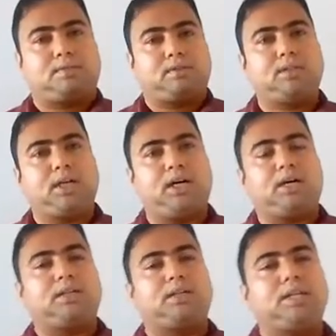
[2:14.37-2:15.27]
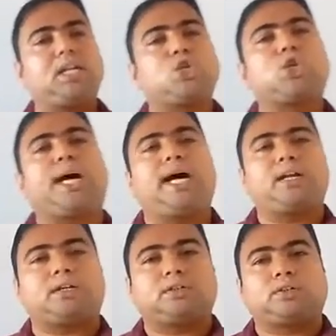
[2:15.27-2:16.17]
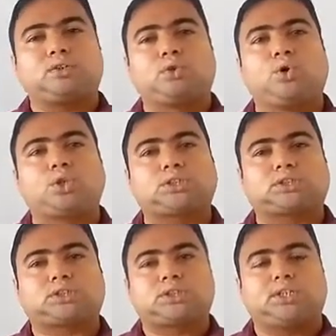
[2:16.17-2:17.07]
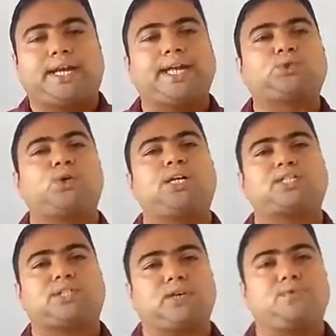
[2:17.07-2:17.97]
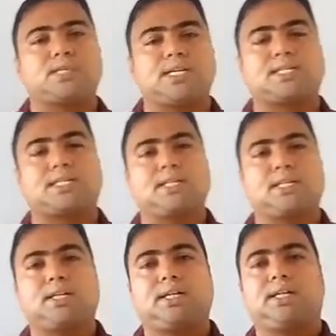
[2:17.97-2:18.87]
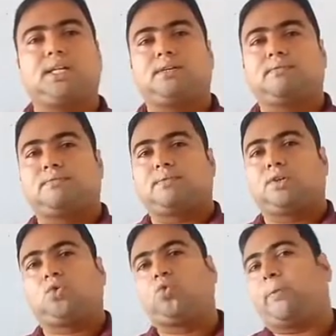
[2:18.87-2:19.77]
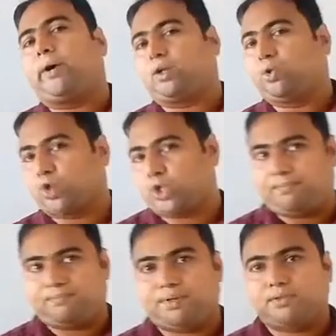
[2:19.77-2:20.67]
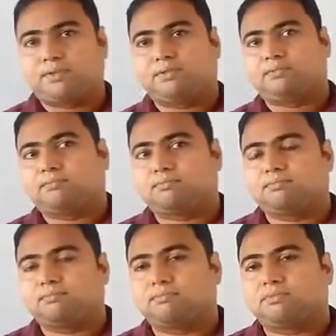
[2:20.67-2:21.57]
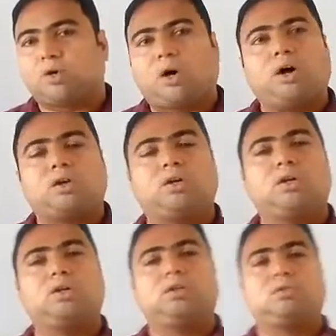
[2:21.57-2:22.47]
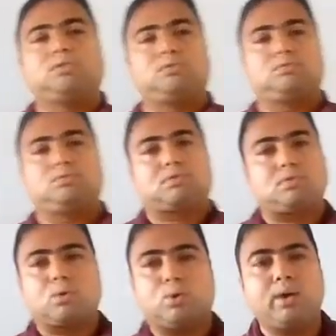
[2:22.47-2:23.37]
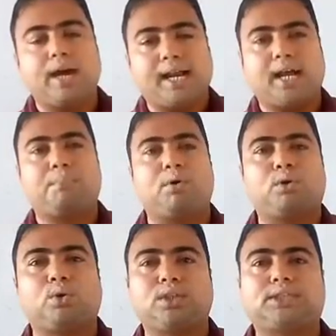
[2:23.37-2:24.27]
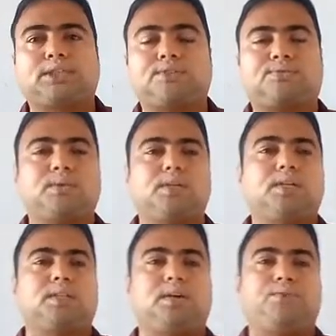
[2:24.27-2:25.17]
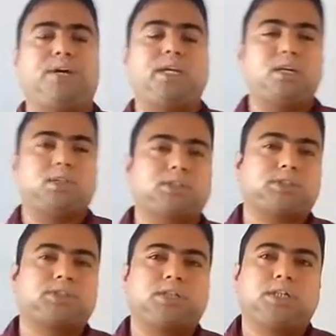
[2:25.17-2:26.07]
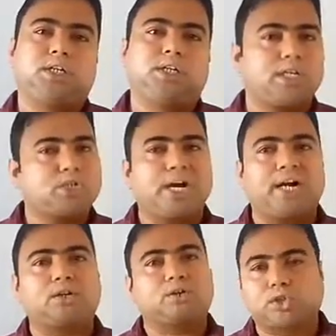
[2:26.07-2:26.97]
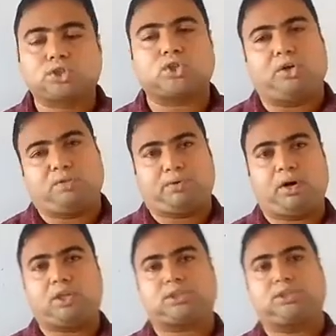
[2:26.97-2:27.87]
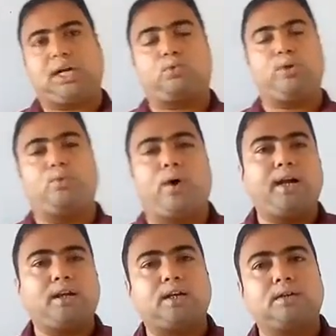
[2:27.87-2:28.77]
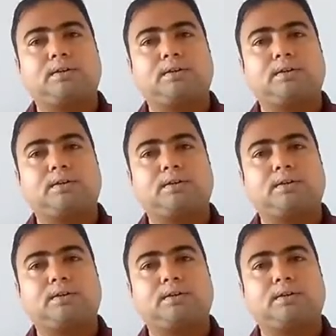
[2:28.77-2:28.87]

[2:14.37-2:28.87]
the desired goods as well as services to our doorstep, or we are able to receive the various desired goods or products that we want